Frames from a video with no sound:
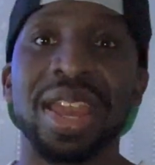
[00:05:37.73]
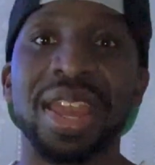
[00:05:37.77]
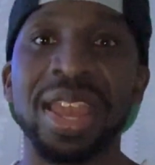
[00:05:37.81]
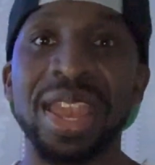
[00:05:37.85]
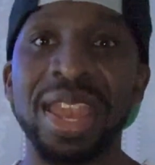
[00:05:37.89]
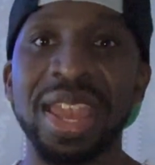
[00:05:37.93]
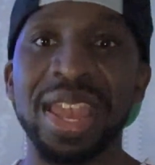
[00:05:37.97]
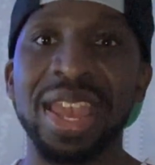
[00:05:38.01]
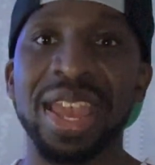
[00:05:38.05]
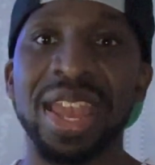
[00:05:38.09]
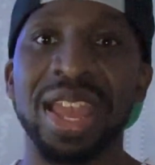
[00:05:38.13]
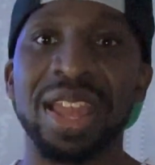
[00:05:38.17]

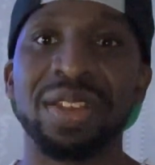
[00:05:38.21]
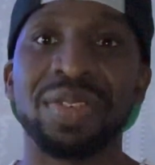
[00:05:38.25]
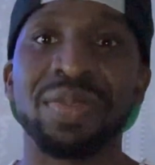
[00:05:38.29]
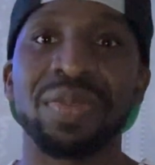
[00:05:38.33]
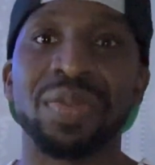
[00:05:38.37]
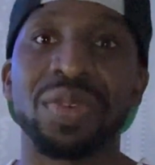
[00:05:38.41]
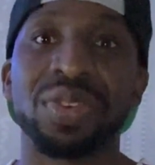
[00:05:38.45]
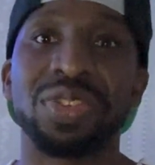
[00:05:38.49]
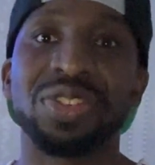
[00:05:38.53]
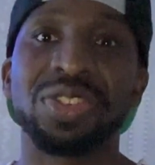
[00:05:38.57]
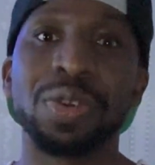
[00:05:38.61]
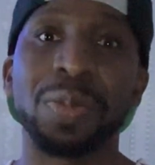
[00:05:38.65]
And
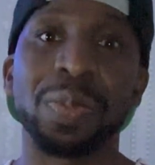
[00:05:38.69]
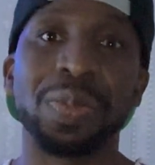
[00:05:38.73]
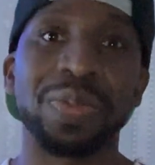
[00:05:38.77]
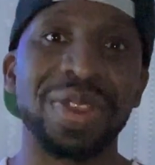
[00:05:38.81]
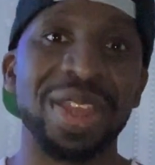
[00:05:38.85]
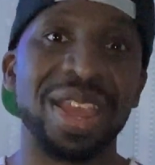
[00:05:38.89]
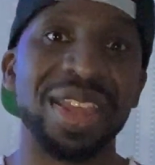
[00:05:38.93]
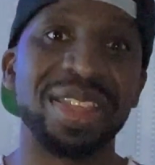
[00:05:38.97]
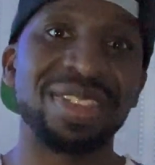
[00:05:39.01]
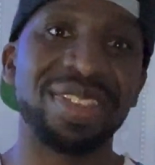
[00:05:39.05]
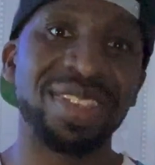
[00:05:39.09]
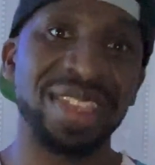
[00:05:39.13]
Super
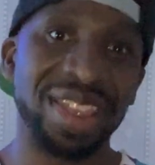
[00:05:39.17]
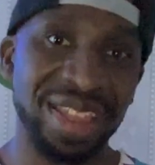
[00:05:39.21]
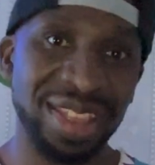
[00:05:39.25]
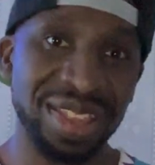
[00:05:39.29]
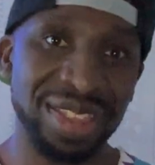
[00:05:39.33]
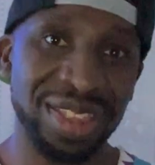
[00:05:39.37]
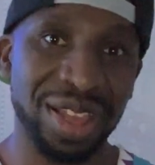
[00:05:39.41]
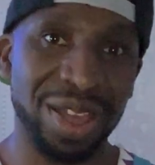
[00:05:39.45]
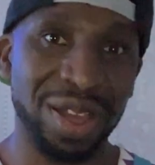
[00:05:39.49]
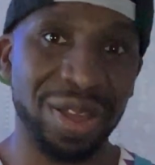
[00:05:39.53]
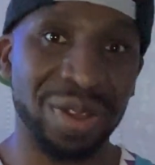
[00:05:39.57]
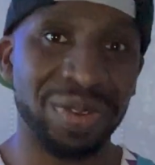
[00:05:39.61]

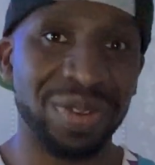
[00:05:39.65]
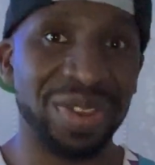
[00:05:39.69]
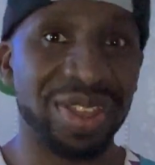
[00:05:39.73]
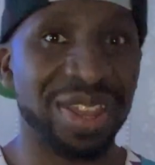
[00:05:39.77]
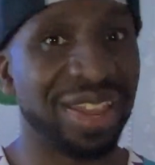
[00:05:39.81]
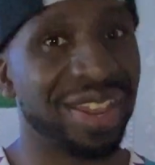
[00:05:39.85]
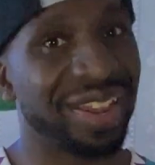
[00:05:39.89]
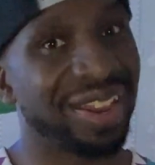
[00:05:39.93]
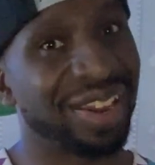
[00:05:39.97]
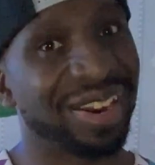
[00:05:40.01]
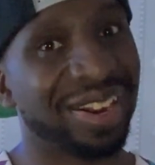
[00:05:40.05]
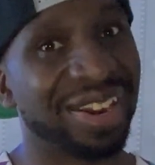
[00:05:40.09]
Nintendo,
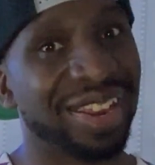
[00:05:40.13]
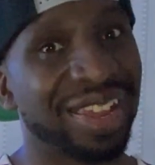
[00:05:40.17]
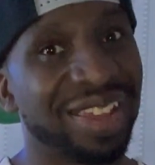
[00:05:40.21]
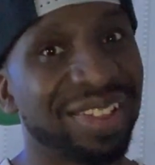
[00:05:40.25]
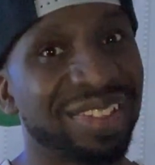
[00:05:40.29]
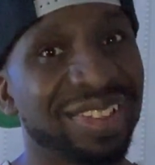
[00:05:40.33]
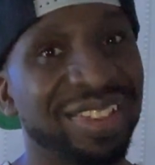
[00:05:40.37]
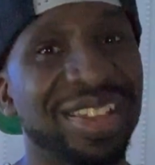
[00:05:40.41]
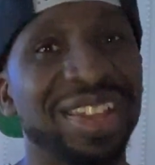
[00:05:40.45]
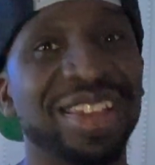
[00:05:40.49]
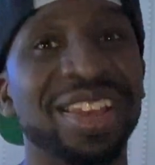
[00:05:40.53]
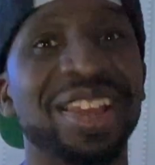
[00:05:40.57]
here it
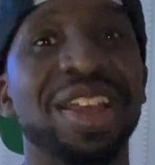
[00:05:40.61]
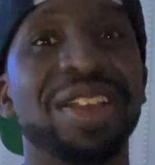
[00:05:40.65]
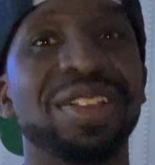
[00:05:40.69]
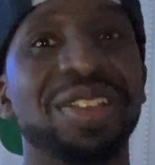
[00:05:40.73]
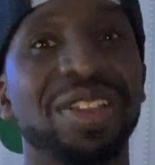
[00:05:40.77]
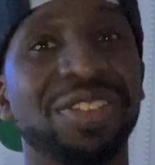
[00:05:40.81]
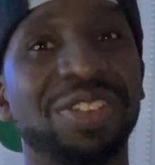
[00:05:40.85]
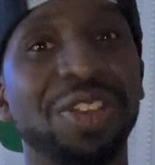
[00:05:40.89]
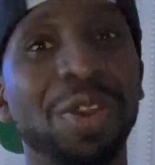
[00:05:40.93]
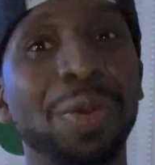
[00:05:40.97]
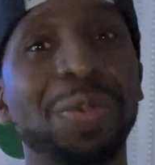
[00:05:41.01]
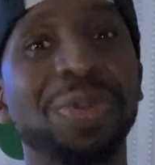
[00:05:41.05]
is.
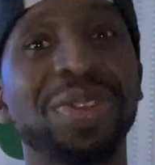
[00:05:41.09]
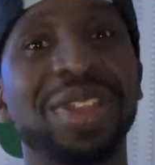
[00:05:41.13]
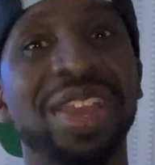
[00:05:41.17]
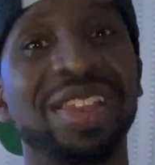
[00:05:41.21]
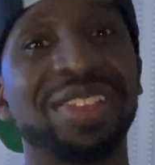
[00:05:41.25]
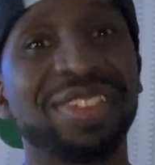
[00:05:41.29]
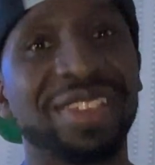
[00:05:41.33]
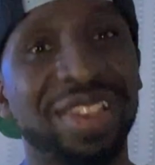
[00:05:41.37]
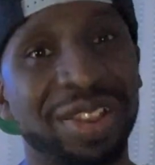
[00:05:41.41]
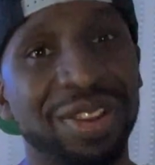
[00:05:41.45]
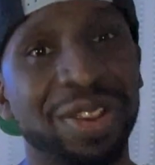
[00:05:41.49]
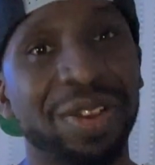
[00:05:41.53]
The Super
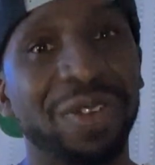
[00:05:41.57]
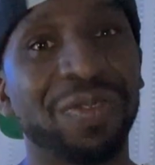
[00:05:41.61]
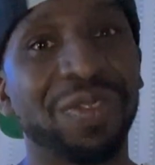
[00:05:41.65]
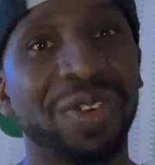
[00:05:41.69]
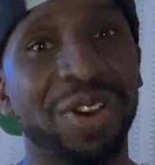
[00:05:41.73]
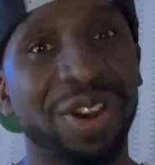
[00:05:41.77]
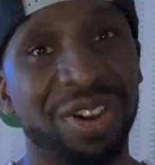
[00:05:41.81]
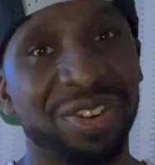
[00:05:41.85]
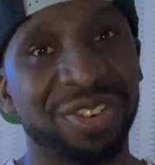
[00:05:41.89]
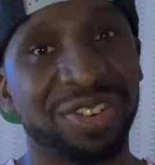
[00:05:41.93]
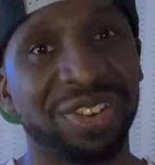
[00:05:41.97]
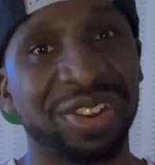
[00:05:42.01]
Nintendo
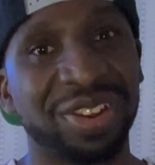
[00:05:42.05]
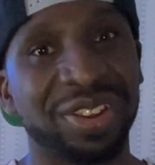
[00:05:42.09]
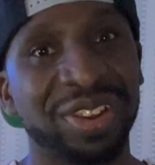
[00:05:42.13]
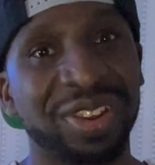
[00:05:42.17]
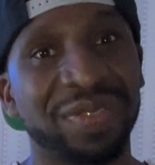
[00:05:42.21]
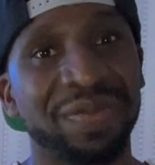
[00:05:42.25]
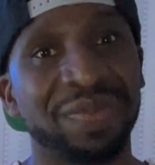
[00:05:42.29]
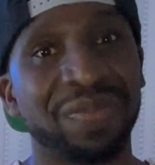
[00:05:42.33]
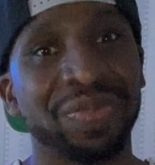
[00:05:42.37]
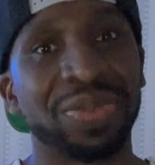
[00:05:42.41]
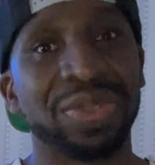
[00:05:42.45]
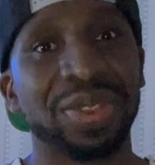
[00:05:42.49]
version
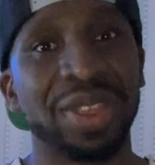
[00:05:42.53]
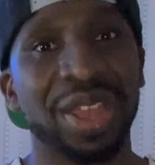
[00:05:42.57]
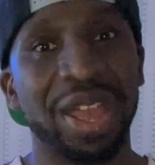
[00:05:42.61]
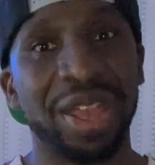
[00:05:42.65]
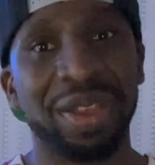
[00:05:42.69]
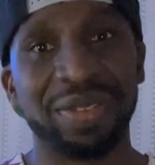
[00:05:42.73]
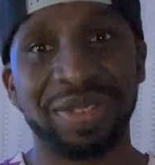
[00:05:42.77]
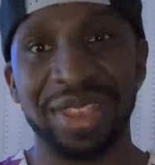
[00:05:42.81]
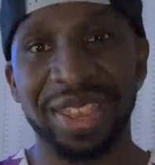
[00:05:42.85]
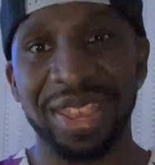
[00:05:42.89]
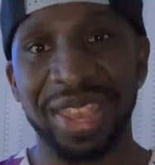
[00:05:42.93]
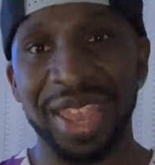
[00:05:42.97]

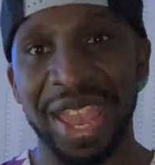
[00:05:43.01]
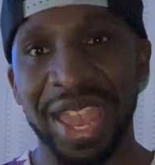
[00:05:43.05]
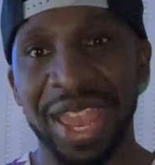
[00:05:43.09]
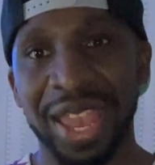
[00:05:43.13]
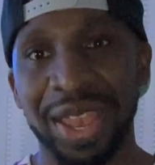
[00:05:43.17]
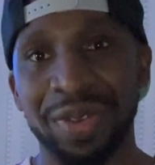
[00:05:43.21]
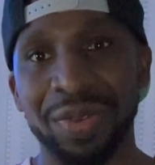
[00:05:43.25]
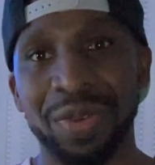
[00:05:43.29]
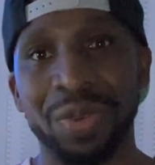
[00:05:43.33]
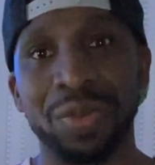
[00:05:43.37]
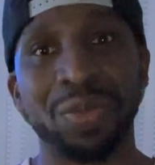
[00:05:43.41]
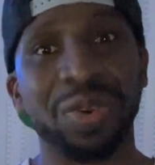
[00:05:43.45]
of the
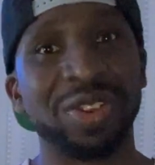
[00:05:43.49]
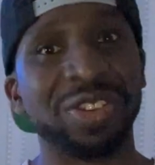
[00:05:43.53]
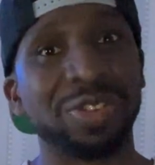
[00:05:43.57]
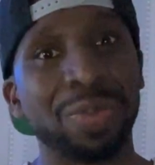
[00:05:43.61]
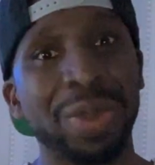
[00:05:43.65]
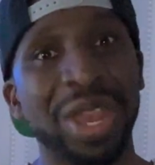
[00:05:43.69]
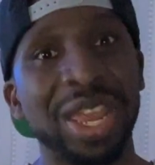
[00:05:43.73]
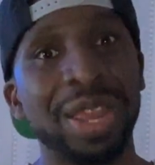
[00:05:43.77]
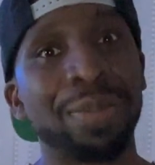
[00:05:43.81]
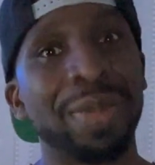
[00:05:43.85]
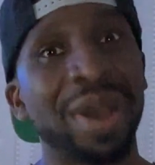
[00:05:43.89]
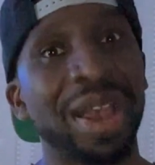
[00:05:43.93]
game was
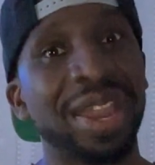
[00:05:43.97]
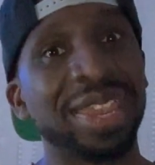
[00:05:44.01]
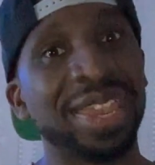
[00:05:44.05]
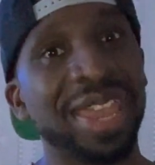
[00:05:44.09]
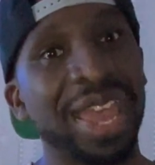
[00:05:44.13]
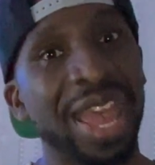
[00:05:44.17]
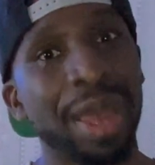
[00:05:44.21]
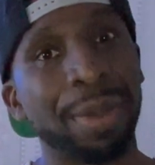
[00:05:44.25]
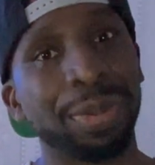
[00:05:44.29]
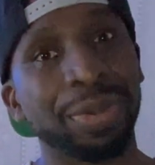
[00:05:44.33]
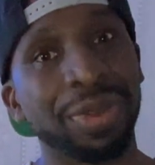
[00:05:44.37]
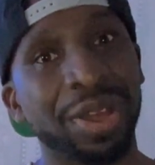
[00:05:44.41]
made by
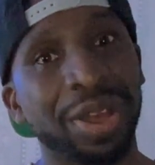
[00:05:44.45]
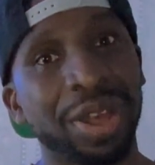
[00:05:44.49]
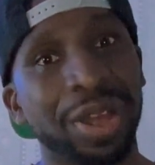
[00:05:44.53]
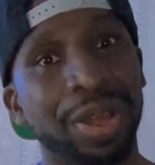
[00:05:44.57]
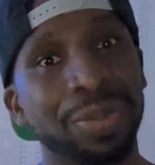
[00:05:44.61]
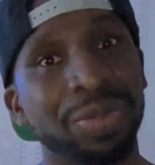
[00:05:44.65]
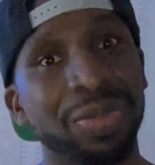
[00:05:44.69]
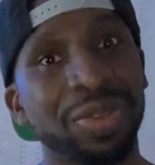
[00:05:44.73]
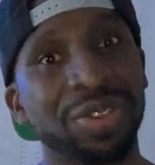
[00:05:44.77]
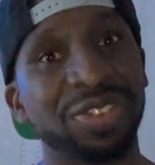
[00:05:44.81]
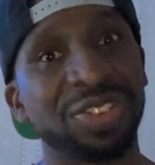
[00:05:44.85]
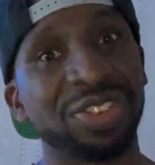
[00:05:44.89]
Capcom.
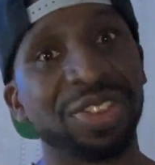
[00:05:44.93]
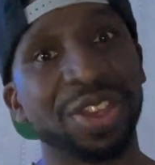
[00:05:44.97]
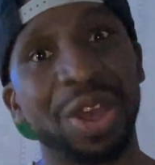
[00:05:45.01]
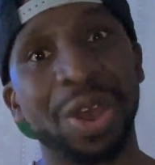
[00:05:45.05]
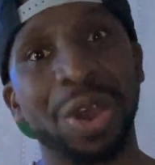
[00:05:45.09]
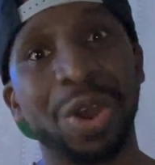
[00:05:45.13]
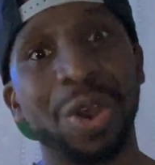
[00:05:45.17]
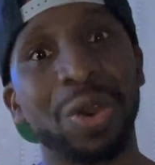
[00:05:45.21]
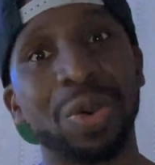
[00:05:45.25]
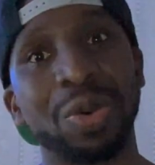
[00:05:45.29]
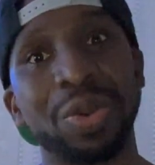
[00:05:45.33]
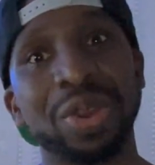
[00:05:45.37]

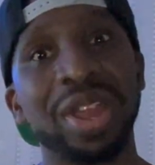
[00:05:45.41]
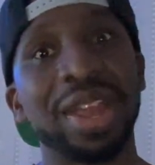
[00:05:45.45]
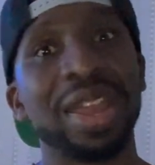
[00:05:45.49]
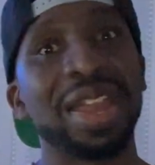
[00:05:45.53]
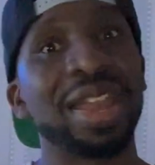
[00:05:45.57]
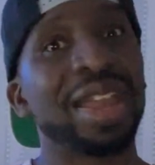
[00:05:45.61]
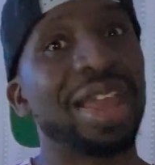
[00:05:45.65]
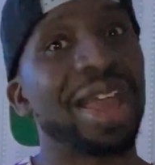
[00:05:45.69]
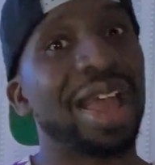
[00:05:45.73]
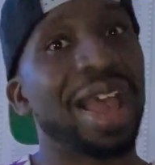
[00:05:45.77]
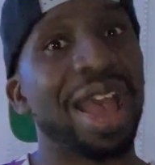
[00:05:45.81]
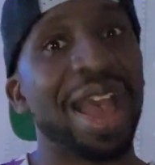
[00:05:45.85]
So
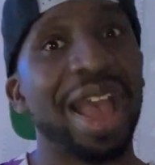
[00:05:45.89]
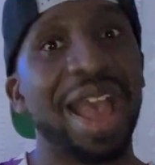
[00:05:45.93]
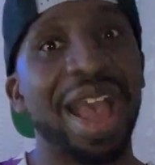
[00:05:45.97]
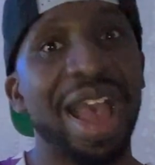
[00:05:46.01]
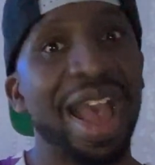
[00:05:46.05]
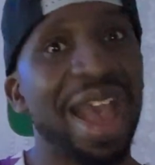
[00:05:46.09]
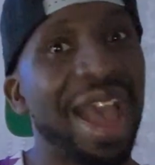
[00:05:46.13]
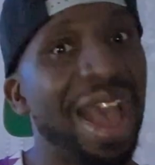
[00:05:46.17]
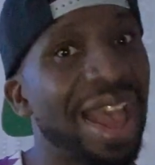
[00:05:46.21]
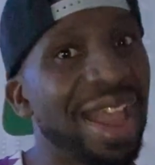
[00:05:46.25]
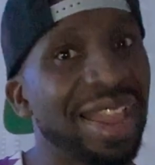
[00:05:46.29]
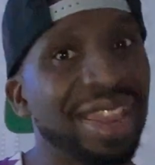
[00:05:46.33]

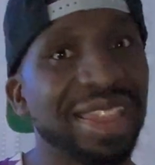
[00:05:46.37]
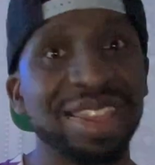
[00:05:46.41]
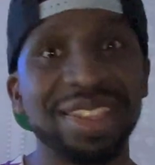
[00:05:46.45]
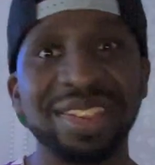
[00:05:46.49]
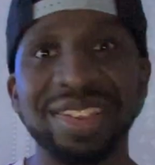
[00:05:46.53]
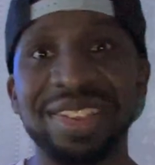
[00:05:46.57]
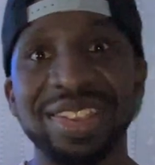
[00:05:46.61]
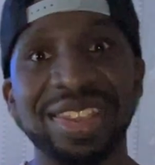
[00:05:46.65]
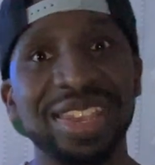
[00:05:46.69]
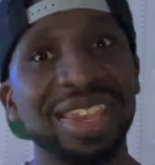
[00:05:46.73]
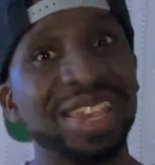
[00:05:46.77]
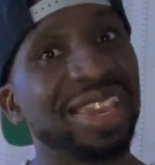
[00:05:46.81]
I could
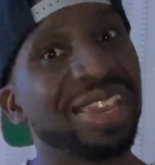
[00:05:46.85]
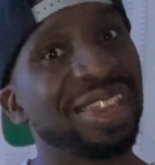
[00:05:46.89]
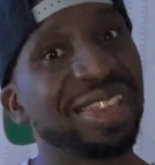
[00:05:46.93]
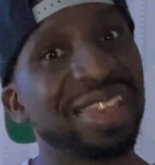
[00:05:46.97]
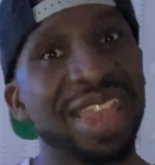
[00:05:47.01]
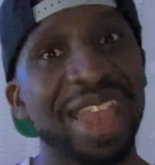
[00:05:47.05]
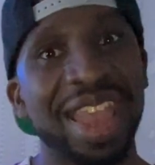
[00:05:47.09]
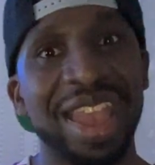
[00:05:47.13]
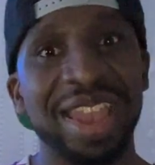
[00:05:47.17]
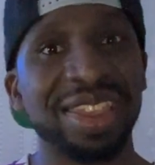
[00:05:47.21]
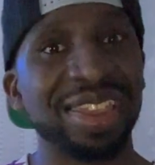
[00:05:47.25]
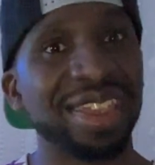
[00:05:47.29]
see
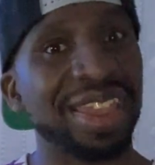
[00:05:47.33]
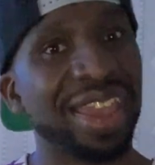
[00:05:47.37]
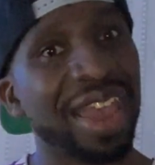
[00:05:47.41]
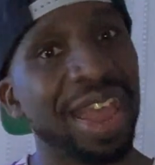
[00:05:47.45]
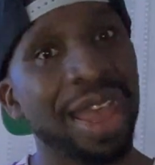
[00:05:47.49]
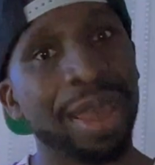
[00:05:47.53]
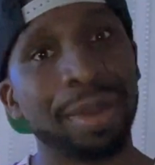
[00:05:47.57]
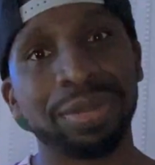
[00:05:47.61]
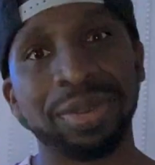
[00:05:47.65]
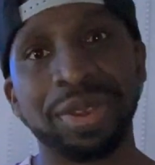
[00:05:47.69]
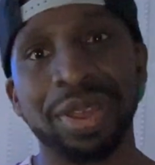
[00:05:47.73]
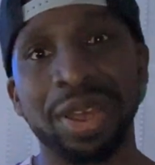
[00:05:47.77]
that
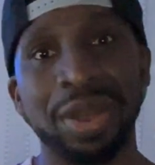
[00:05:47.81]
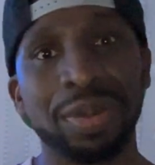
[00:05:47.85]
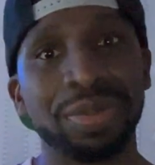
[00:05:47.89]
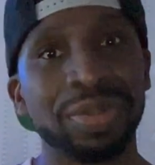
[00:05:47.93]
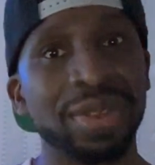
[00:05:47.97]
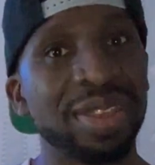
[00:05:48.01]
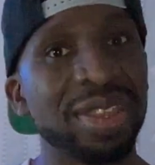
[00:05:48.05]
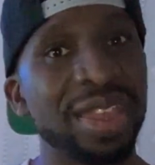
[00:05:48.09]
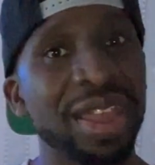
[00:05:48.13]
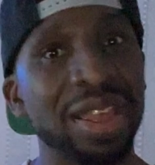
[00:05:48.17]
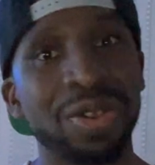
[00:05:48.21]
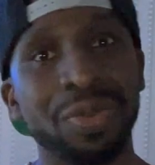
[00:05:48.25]

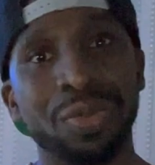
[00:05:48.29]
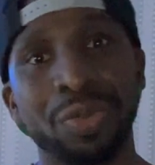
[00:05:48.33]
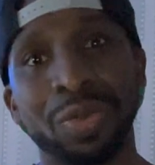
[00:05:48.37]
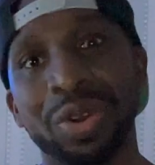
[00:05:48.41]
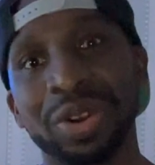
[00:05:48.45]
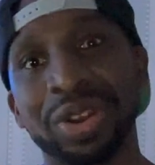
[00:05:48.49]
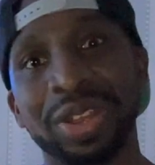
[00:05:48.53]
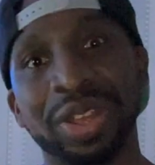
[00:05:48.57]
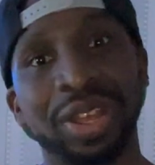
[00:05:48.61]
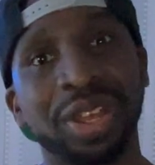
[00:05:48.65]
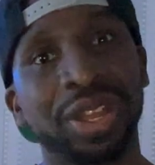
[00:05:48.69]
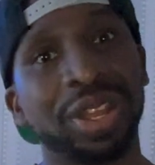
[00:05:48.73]
Capcom didn't
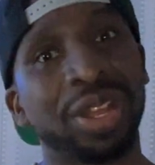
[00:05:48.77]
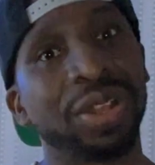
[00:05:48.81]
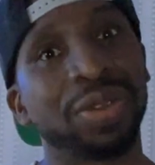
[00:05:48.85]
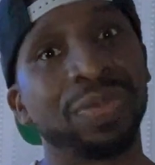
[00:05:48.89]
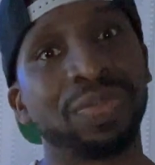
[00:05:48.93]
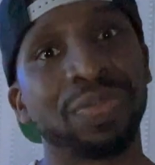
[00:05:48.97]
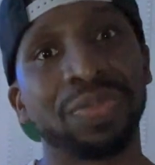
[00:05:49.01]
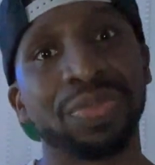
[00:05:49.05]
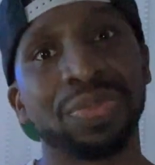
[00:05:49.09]
want to